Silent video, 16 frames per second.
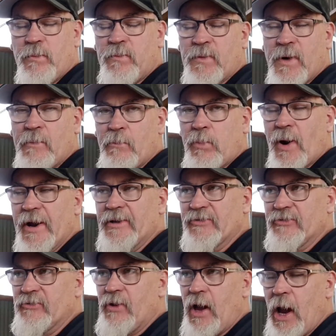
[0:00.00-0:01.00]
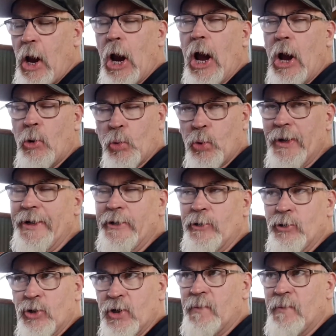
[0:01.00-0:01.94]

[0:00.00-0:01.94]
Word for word: front brakes are a really good